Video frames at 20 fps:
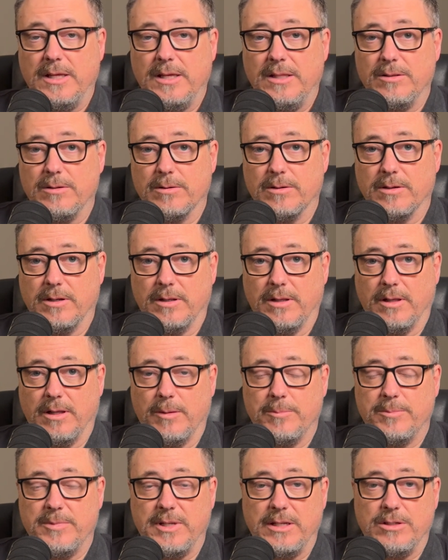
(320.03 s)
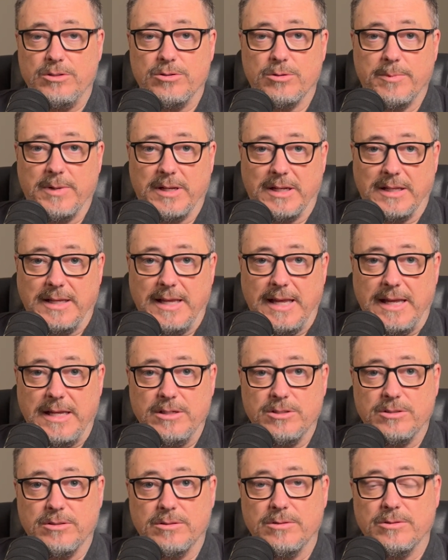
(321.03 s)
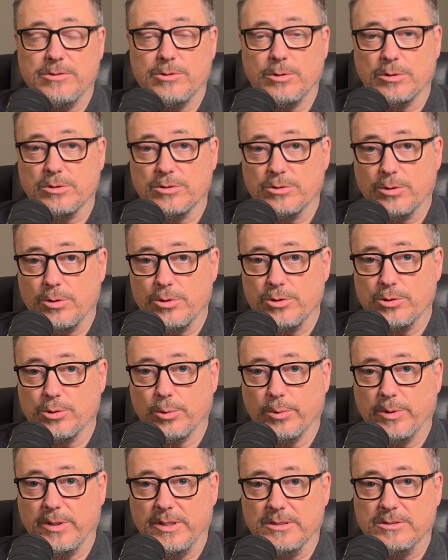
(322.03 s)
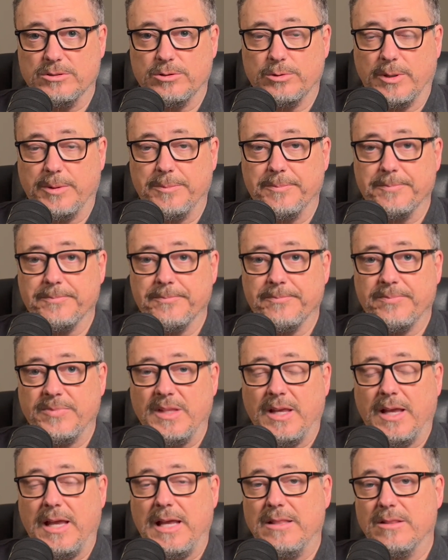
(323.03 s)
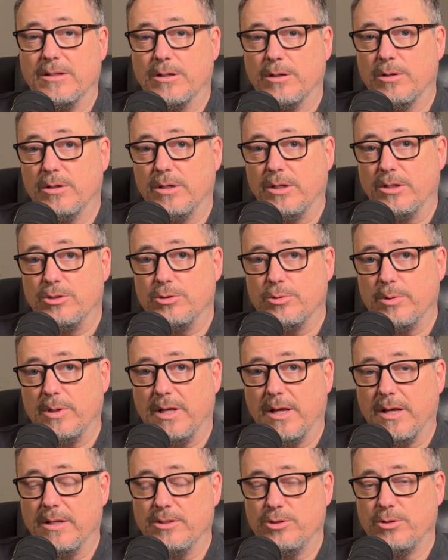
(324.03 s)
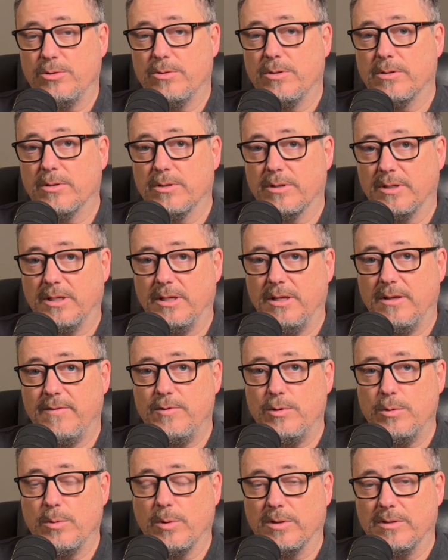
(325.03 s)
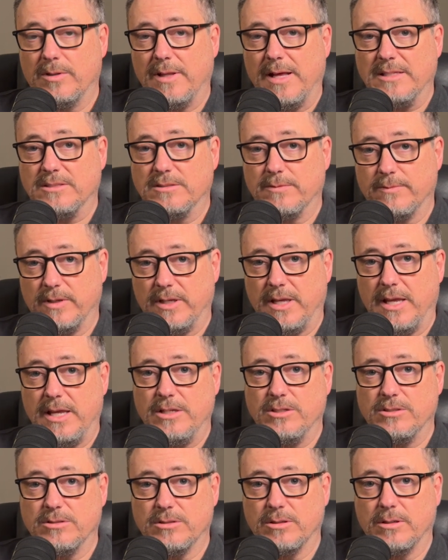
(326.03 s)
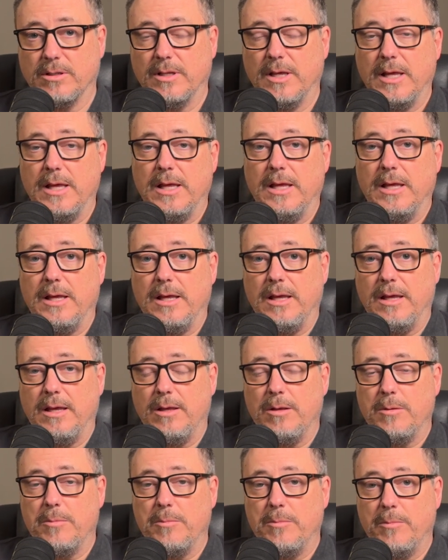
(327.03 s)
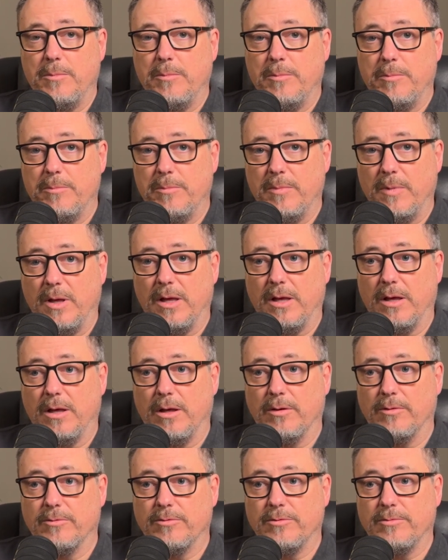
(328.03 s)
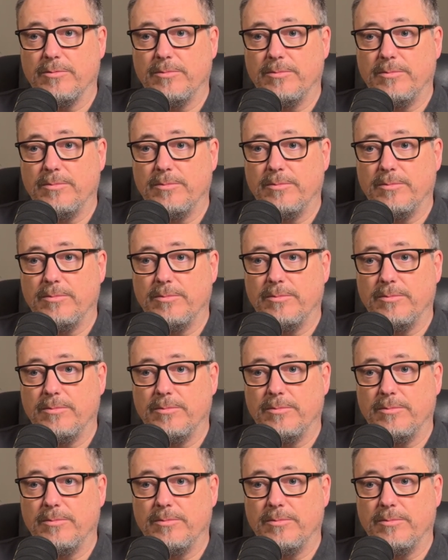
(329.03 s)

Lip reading: They're going to update your medications, your surgical history, and they're going to triage you. They're going to give you a classification of